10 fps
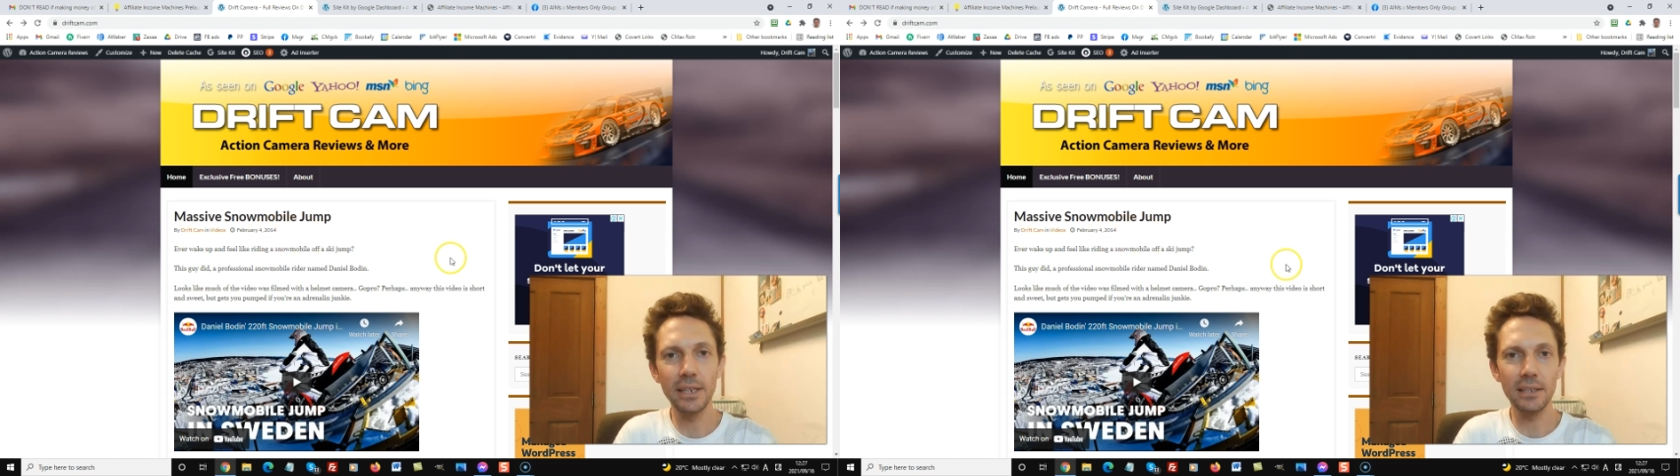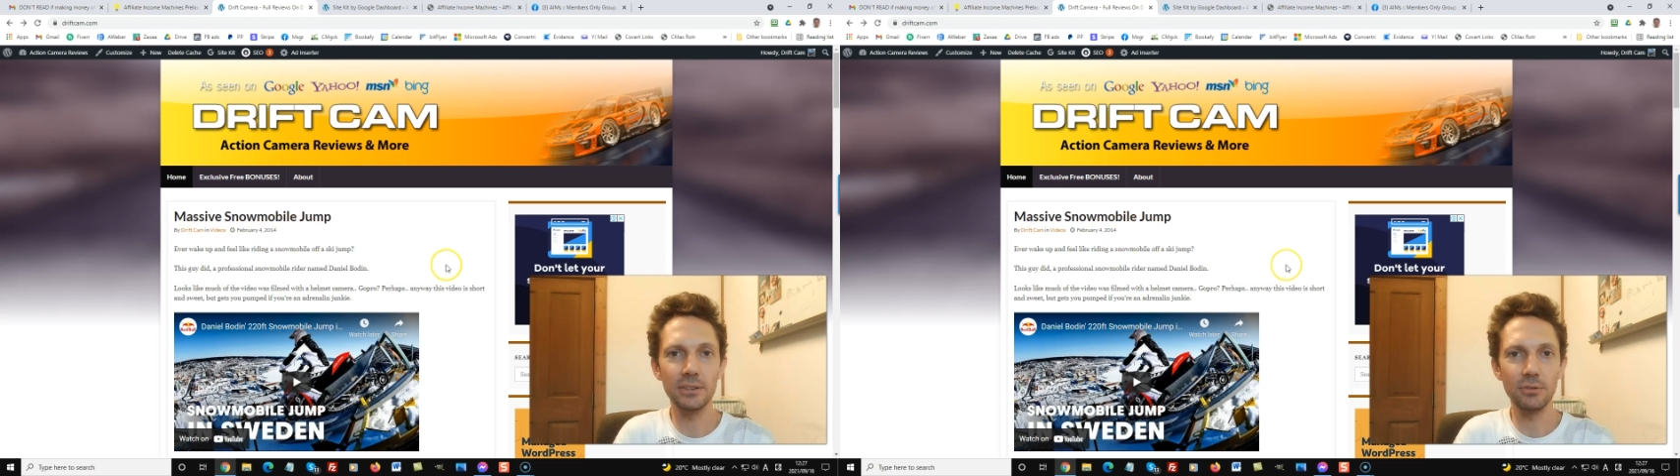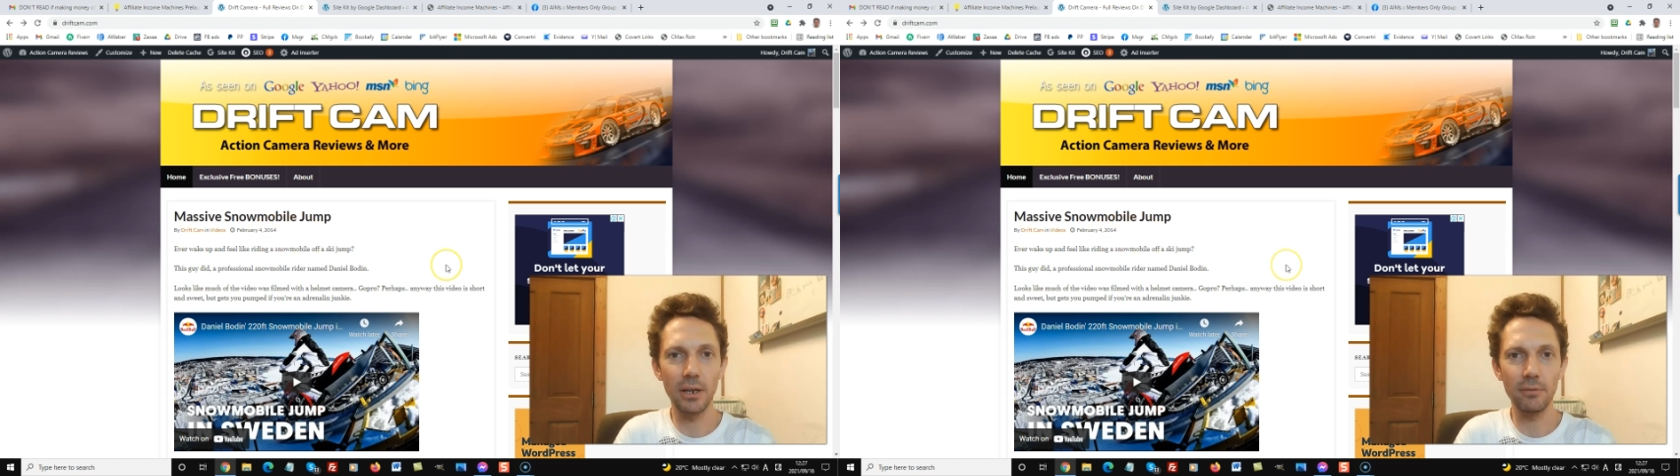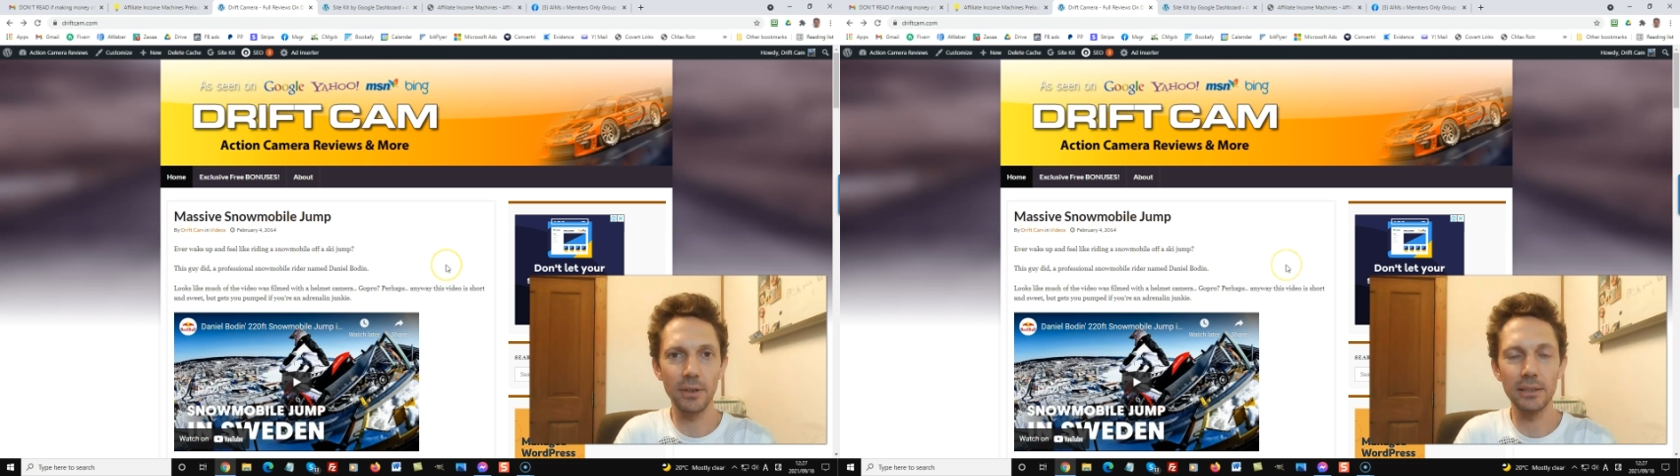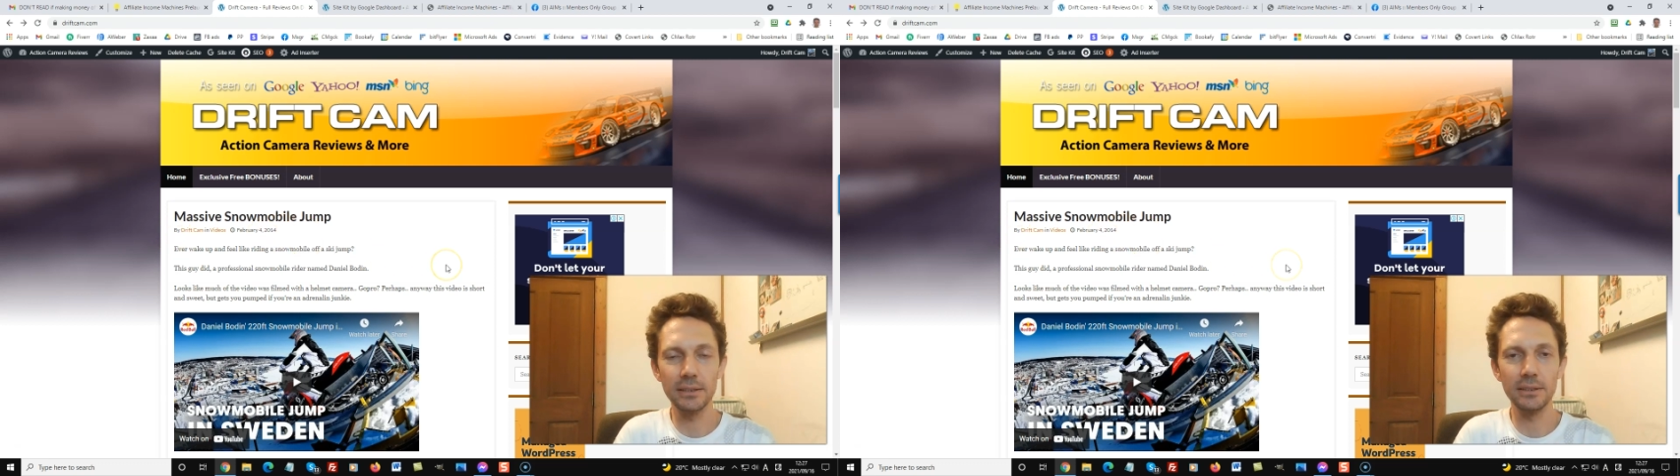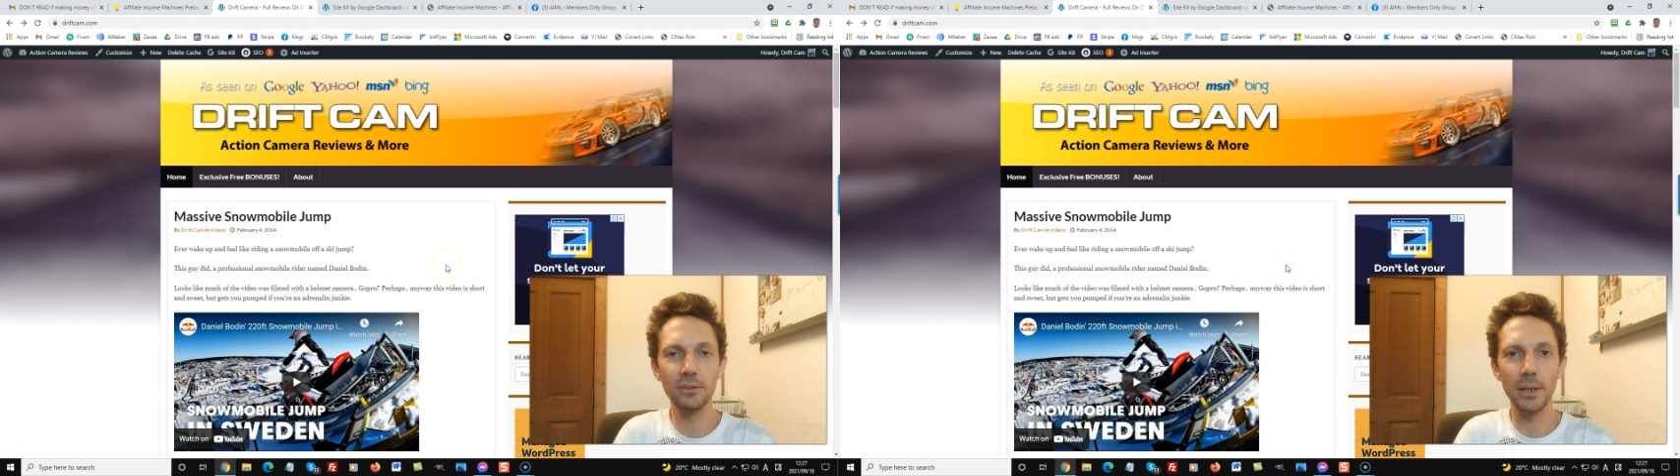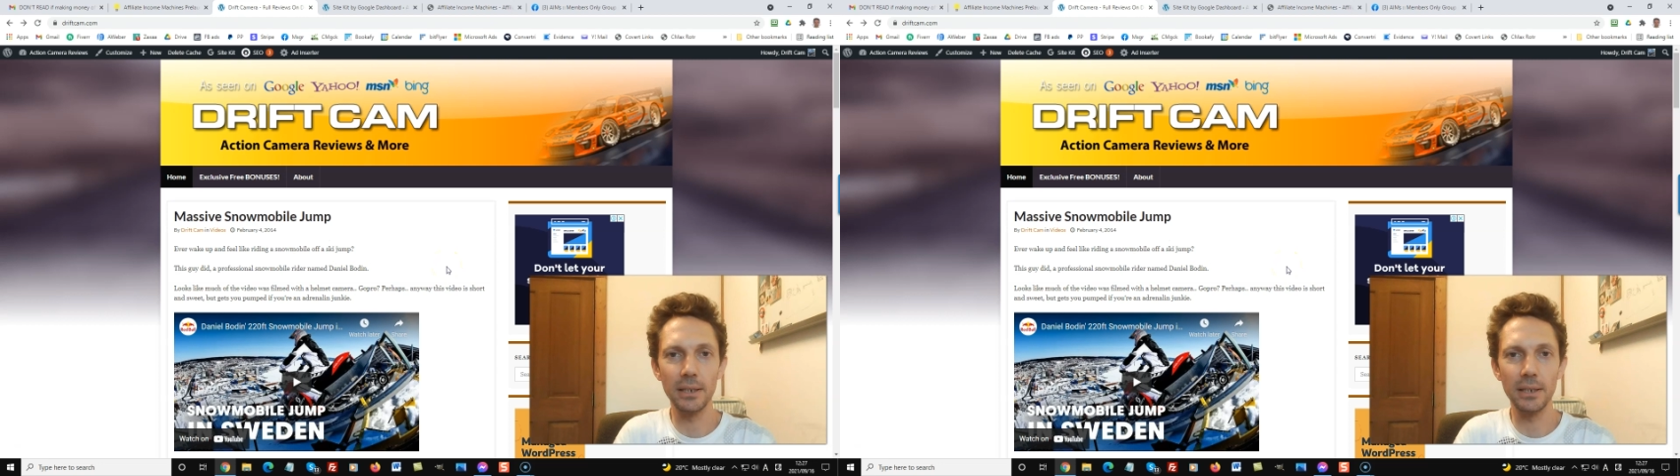gets traffic and still